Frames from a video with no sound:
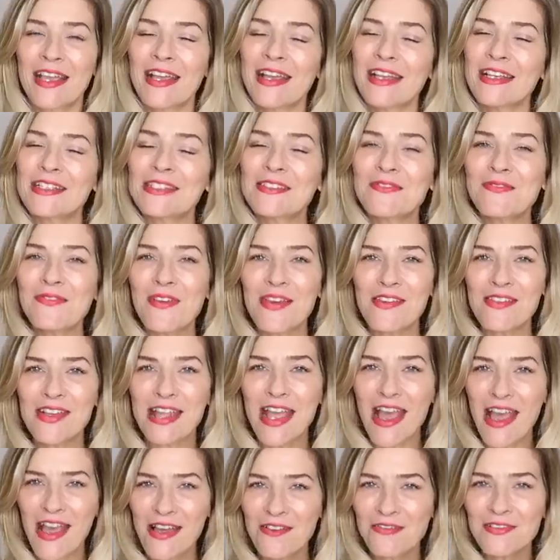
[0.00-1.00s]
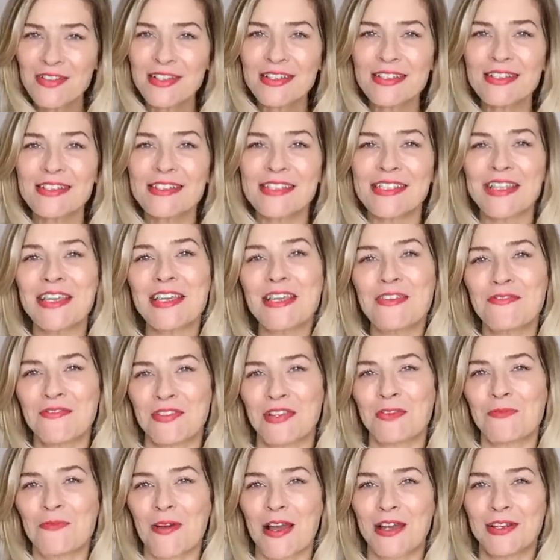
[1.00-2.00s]
It's a very effortless
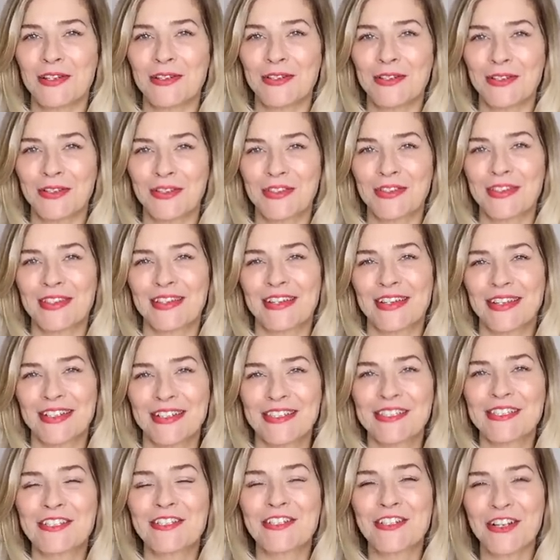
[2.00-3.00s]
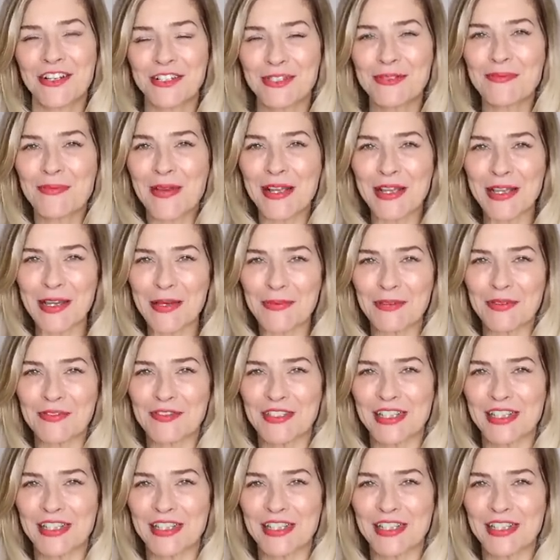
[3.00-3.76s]
evening wear look that is just my cup of